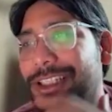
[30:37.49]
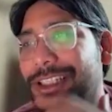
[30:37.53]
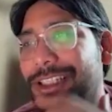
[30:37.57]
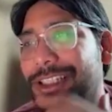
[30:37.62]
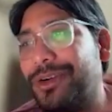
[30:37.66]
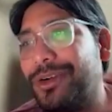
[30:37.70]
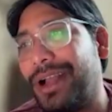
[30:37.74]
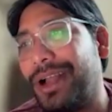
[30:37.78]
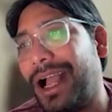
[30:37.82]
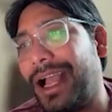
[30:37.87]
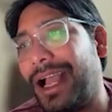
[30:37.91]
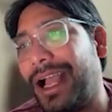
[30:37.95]

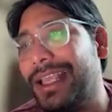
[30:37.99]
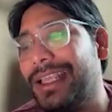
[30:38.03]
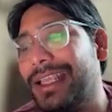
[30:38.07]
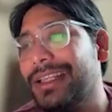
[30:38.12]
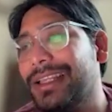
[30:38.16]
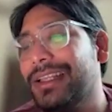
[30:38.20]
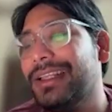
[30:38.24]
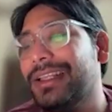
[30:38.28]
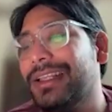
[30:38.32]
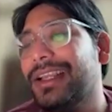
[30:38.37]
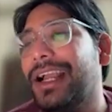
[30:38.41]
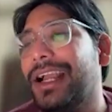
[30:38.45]

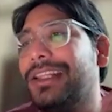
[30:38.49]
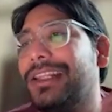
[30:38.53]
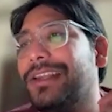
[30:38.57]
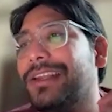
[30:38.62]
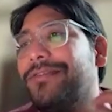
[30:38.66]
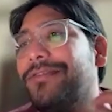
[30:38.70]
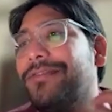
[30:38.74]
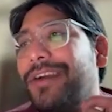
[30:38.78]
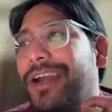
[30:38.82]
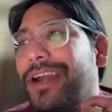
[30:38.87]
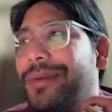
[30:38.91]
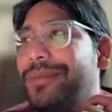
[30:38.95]
I
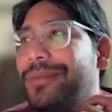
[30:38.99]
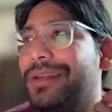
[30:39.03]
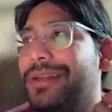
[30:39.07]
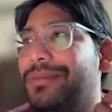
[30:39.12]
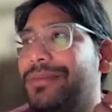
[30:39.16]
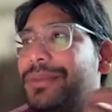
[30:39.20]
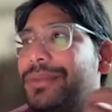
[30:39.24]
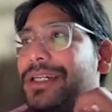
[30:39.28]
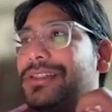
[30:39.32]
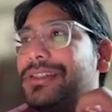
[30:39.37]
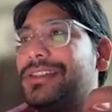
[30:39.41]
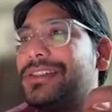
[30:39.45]
think for me
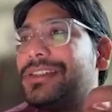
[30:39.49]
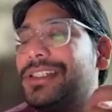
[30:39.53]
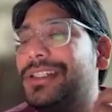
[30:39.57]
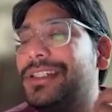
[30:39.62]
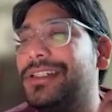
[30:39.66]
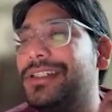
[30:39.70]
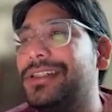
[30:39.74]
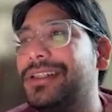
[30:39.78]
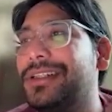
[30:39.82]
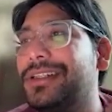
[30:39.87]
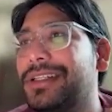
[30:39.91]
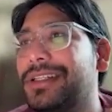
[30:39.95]
in
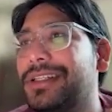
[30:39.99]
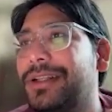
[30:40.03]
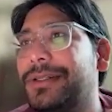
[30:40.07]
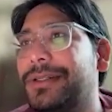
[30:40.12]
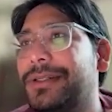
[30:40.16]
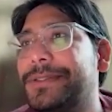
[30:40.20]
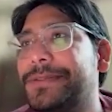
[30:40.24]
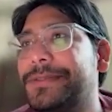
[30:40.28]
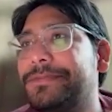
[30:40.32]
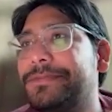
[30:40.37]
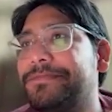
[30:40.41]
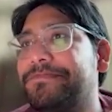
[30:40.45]
person,
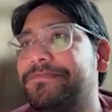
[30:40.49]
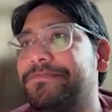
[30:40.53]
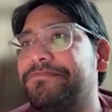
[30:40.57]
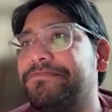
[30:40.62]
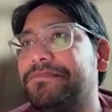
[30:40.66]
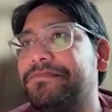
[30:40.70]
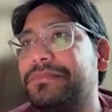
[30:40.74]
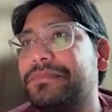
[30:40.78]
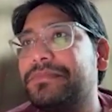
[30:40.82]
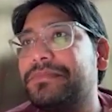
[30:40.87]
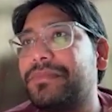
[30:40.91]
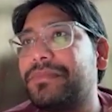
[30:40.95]

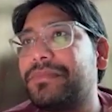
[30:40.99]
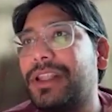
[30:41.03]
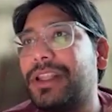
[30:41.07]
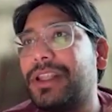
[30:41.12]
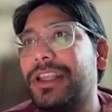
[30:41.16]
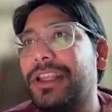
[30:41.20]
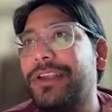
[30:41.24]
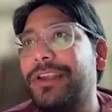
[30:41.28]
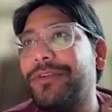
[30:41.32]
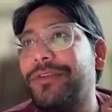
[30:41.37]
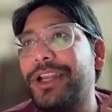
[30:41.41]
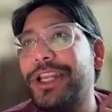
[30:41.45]

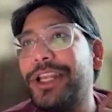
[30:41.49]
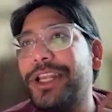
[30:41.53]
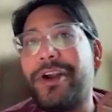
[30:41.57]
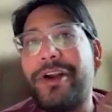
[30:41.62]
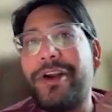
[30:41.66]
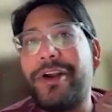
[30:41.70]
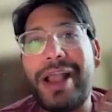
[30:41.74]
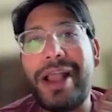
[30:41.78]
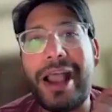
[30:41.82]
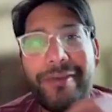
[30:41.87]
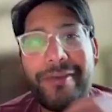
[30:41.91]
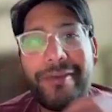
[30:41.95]
even you
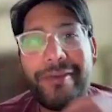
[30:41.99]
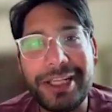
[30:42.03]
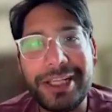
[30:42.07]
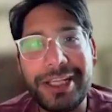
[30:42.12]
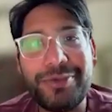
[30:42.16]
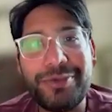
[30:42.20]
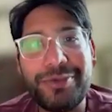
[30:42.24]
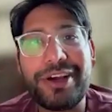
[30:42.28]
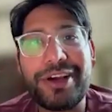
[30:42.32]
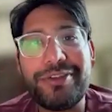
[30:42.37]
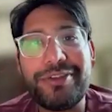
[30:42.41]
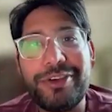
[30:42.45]
have average
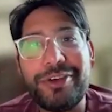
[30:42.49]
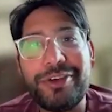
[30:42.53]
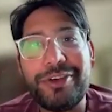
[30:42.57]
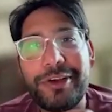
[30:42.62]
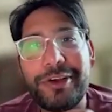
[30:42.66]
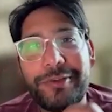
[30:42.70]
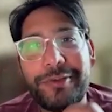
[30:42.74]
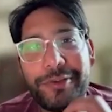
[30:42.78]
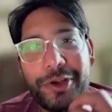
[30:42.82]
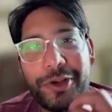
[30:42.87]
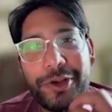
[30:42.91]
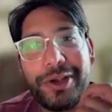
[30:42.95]

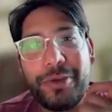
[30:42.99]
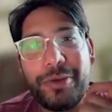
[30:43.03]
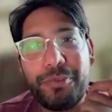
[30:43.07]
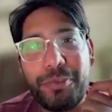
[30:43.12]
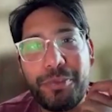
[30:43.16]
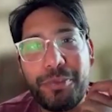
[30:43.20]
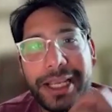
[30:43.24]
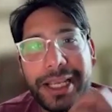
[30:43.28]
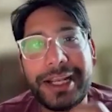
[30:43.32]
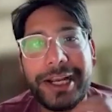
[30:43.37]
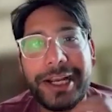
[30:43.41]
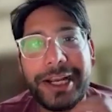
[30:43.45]
workflow, if you
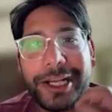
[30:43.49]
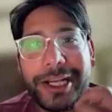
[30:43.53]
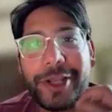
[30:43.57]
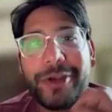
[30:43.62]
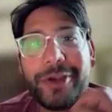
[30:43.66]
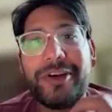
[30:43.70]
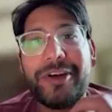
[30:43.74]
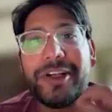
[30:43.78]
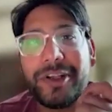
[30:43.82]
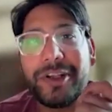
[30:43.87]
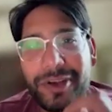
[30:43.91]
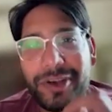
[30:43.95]
put a great
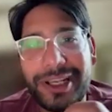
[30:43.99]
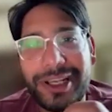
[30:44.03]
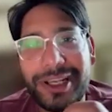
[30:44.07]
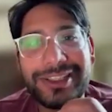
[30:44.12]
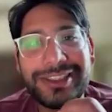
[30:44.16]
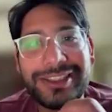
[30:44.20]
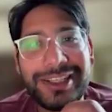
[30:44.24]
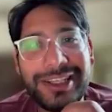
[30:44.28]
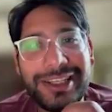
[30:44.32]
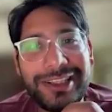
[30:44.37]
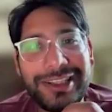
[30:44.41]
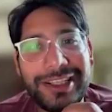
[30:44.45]
UI
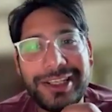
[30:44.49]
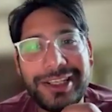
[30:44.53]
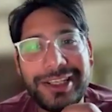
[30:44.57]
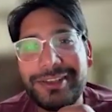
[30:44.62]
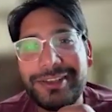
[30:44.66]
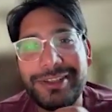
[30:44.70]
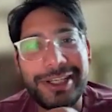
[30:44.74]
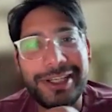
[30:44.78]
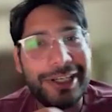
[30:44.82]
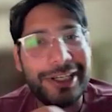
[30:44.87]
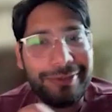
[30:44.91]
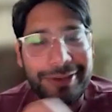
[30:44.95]
UX, I
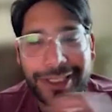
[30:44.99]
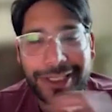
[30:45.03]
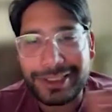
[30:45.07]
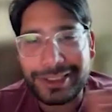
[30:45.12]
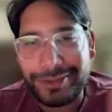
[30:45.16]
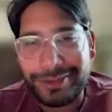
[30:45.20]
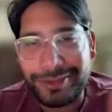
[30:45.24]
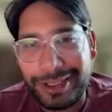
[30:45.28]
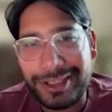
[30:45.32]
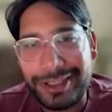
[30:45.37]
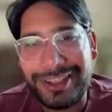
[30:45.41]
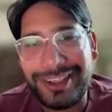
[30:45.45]
think it
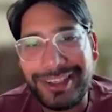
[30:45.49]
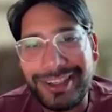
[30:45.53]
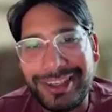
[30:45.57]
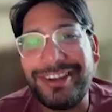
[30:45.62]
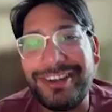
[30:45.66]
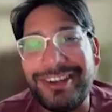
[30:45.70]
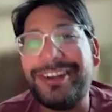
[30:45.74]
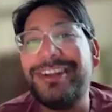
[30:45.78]
works well.